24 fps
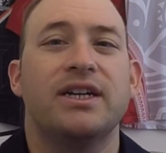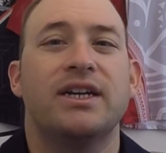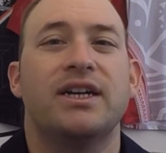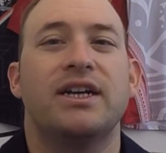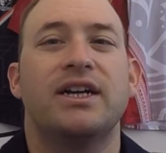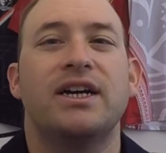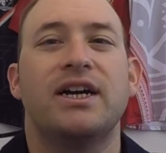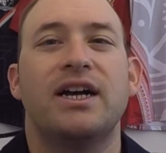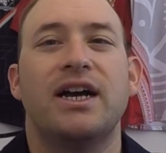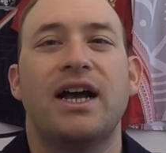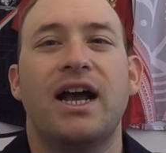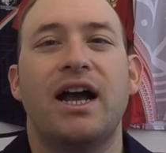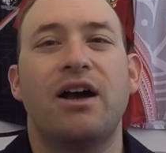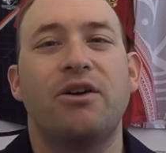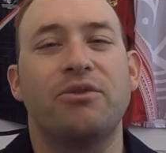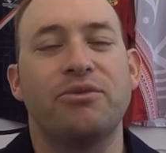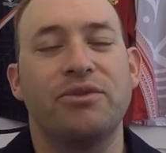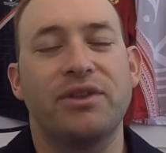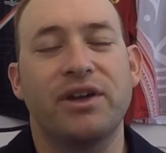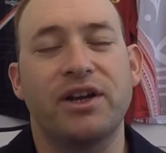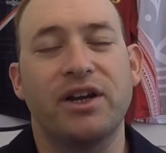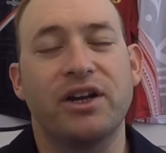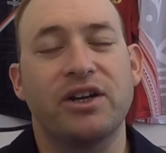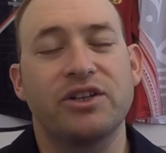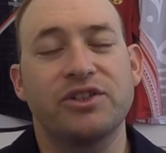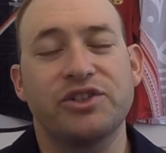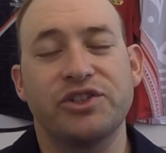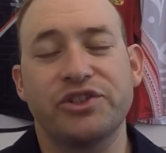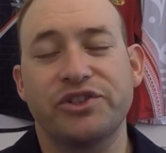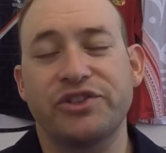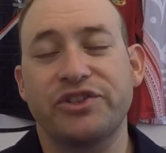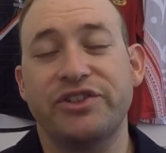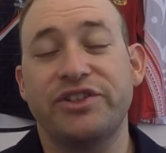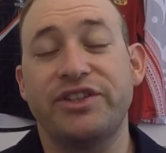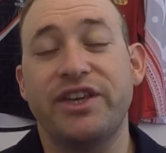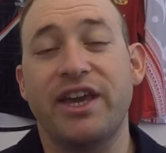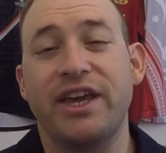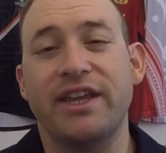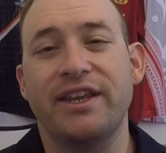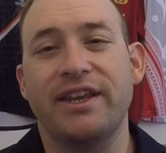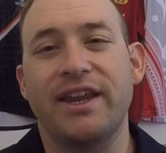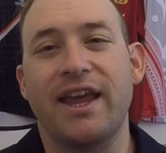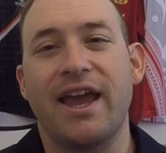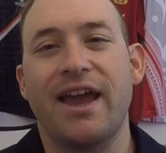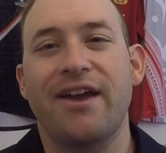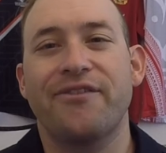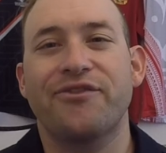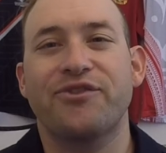out there just getting
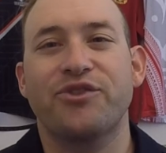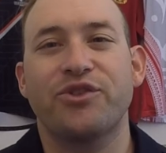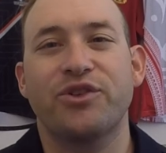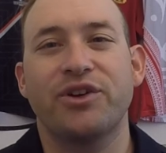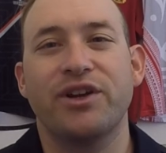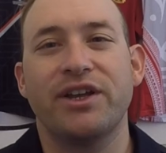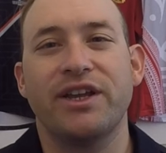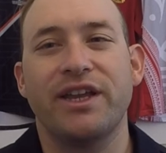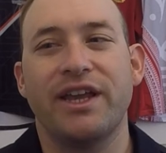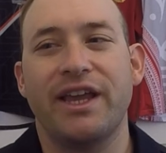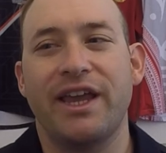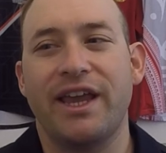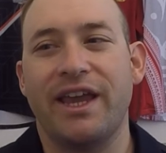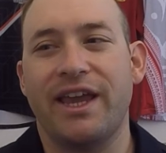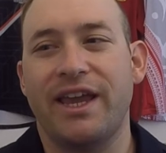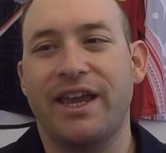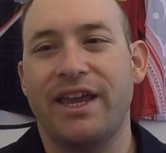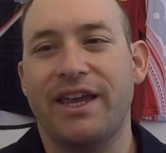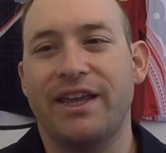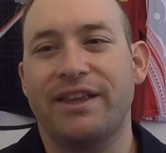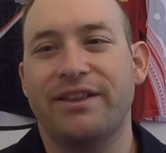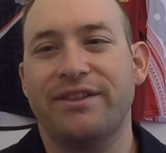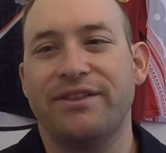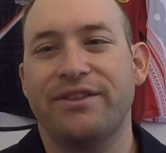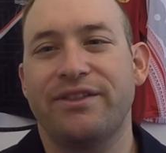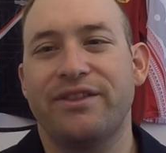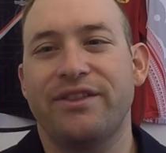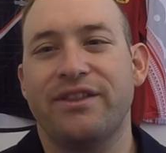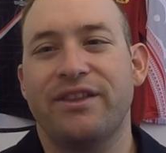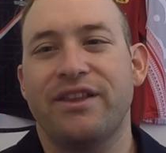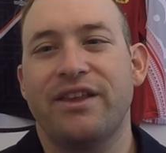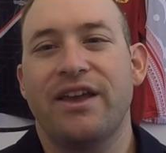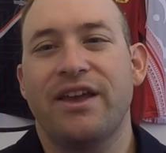after it, and